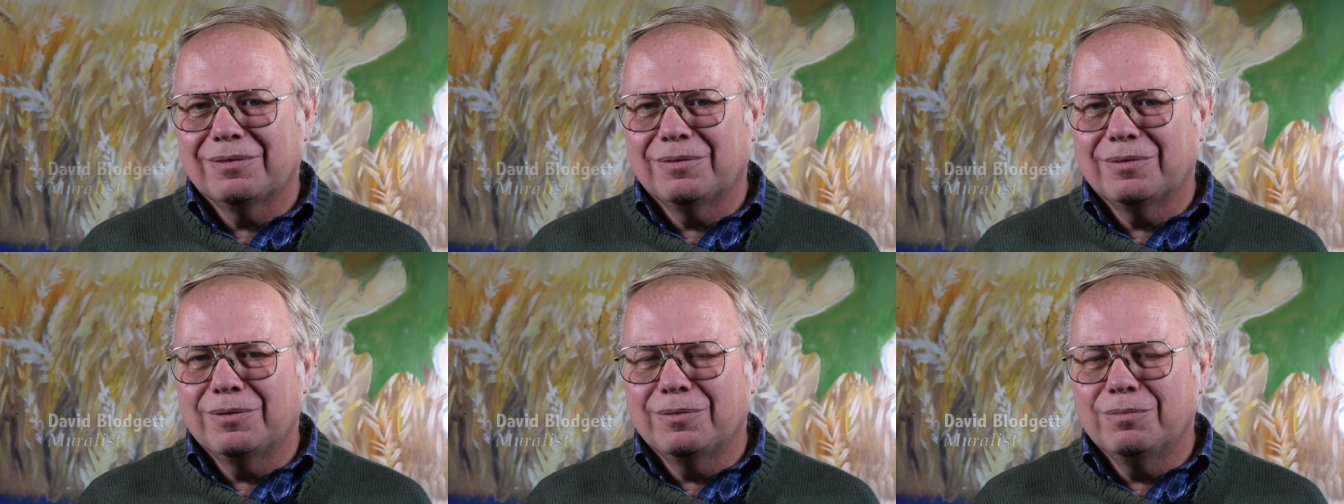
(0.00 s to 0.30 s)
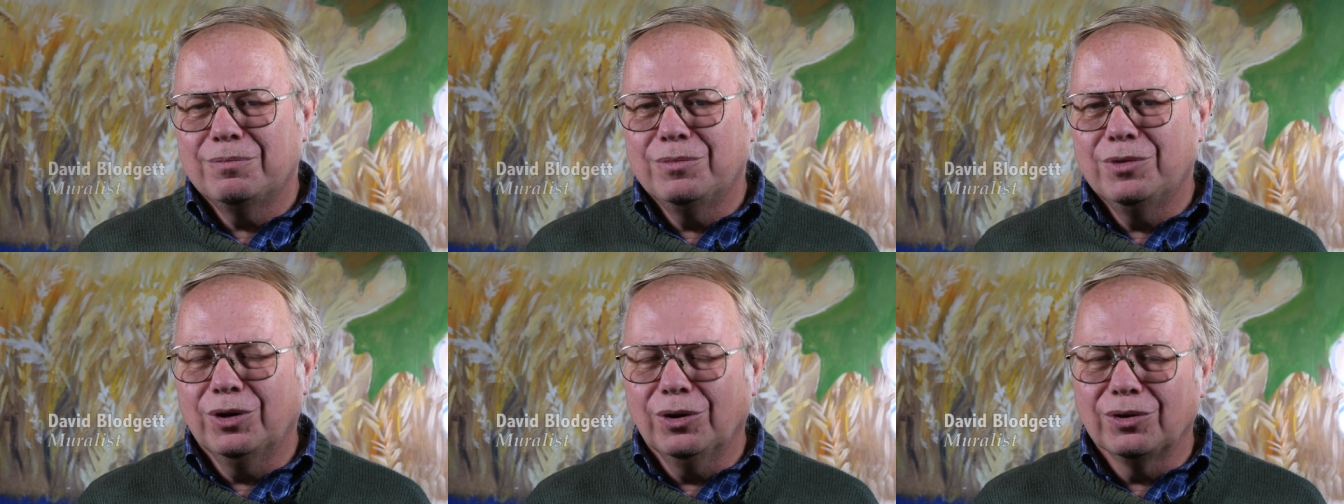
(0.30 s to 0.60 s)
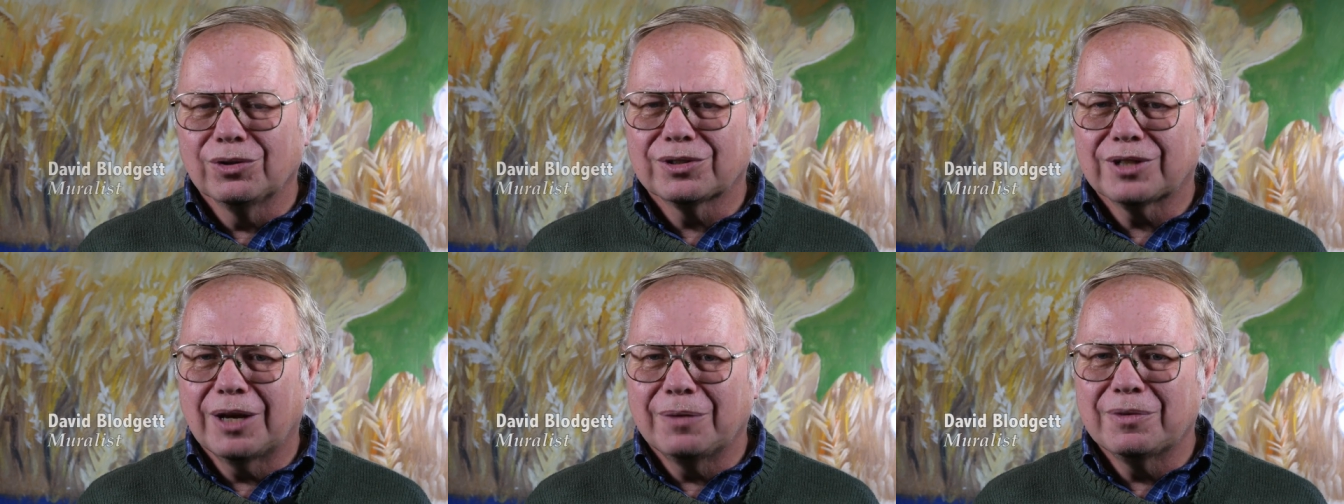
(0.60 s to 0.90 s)

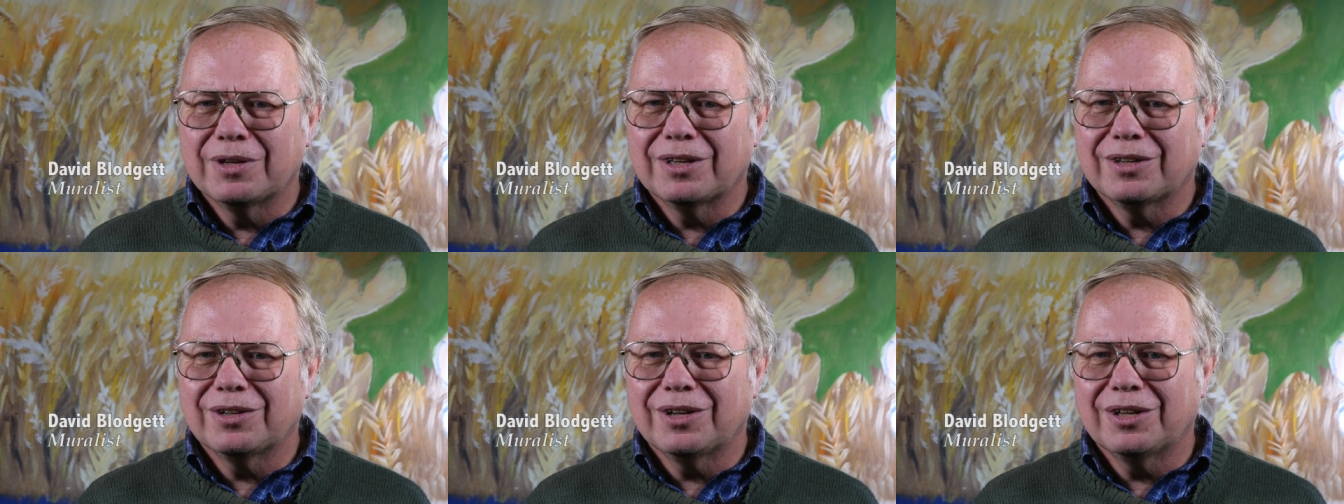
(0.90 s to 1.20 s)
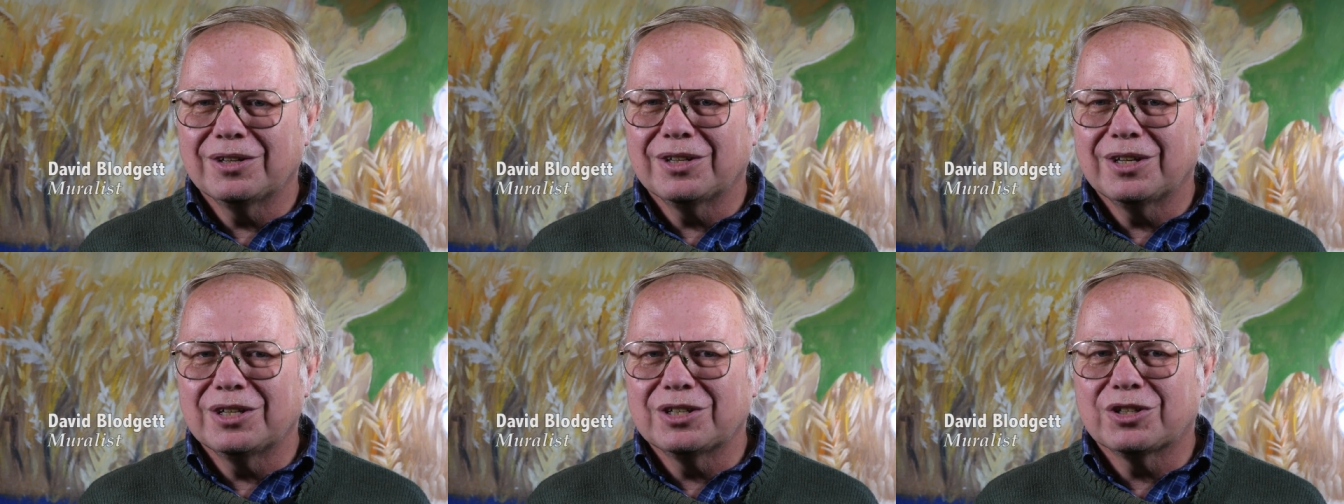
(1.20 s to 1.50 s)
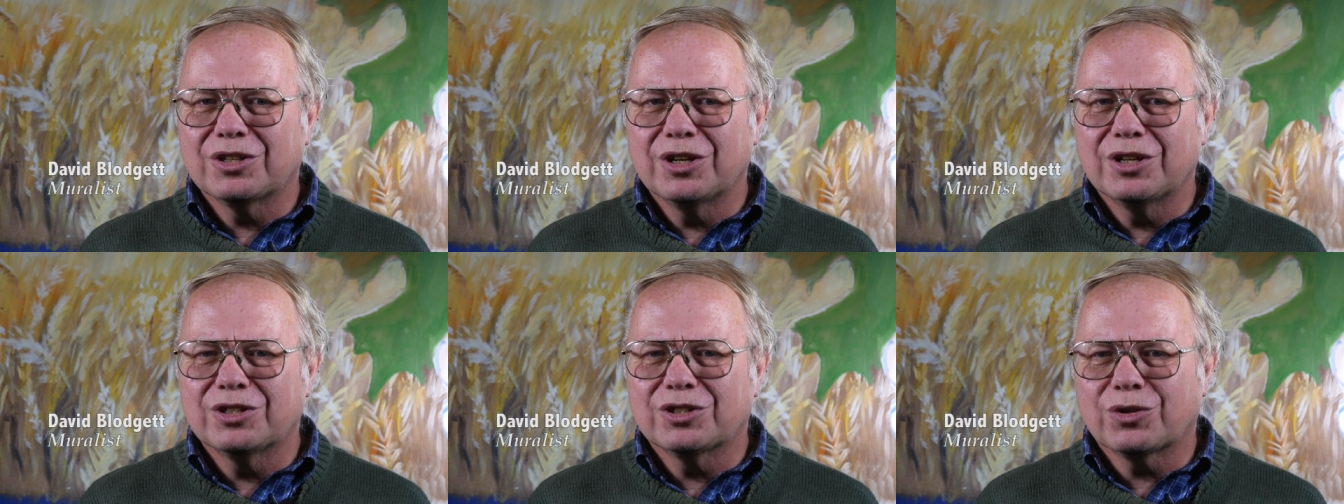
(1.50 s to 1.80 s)
murals, I mean,
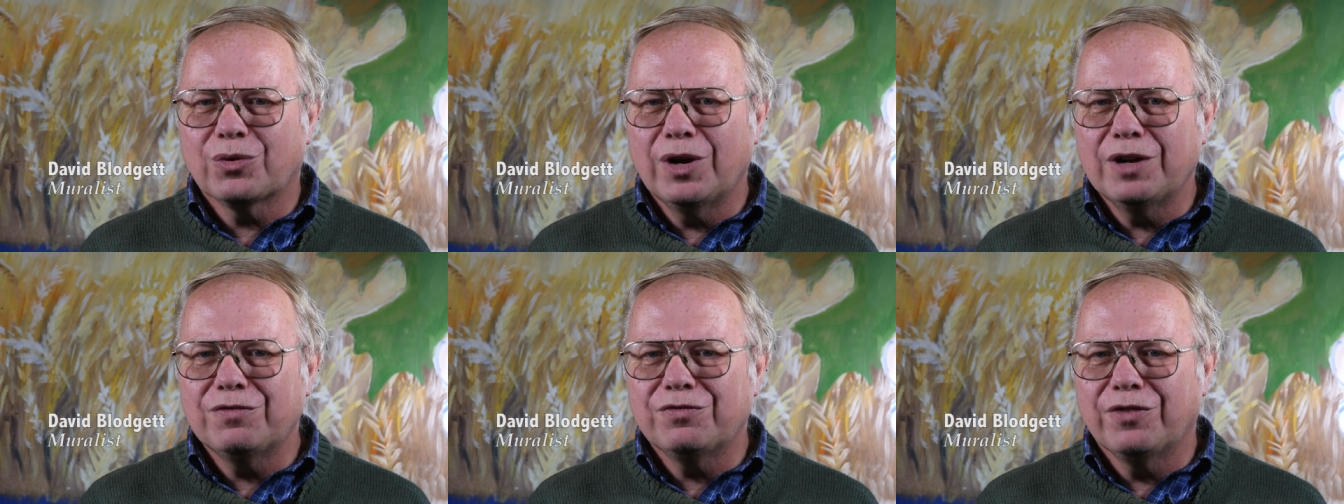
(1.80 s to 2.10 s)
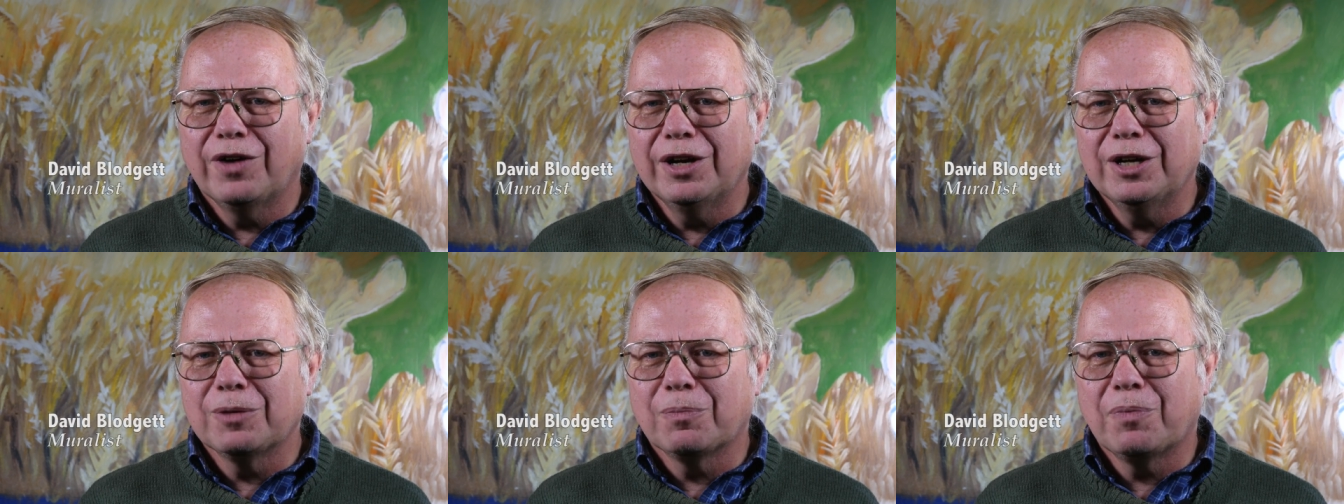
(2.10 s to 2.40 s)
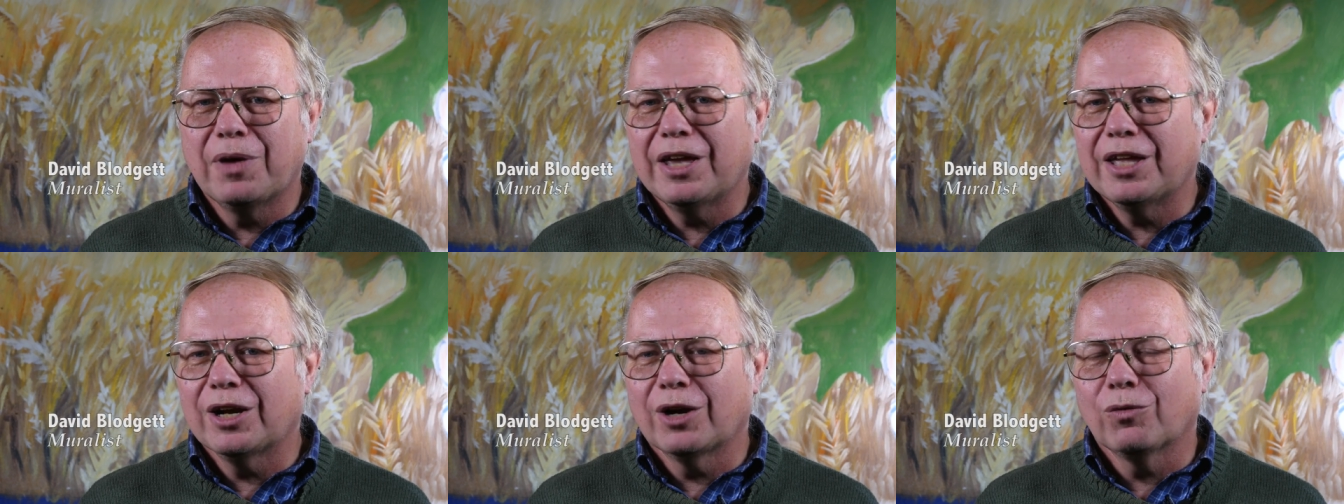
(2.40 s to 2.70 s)
it's, it's great fun to
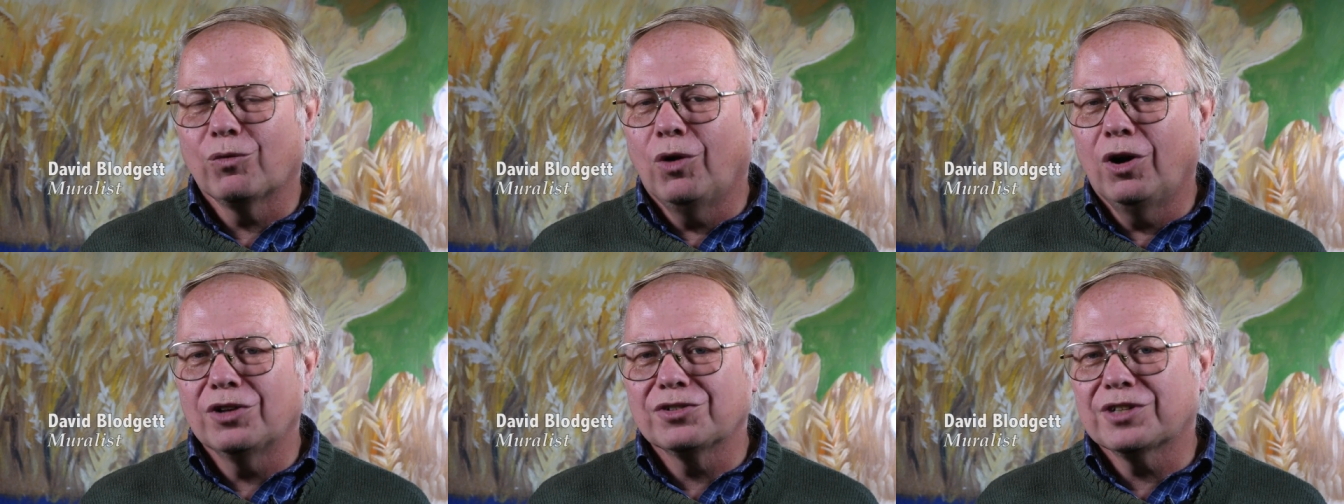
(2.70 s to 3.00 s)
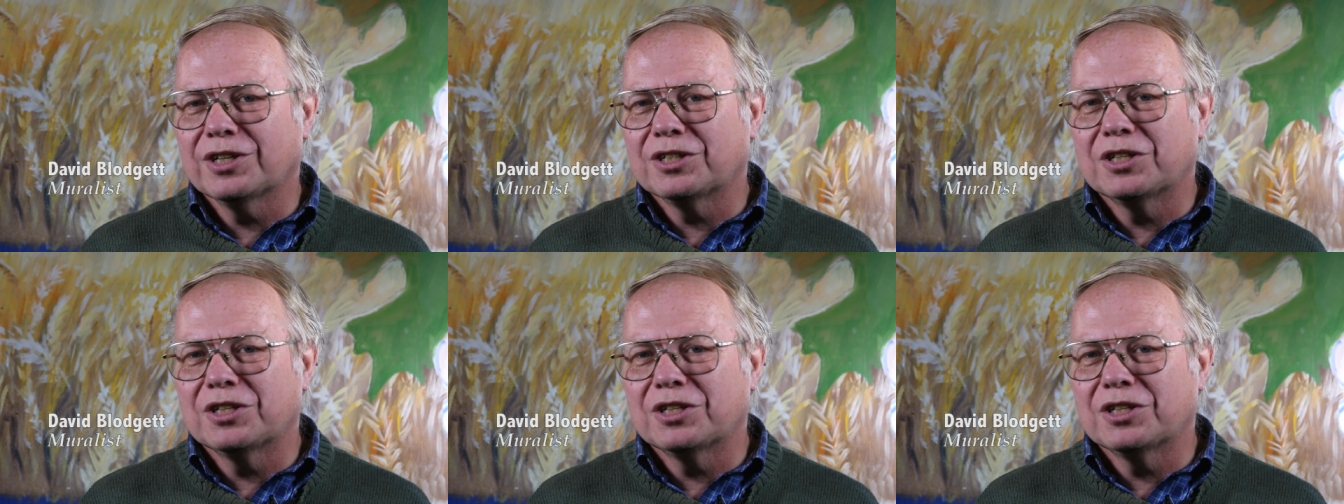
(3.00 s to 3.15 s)
paint on walls.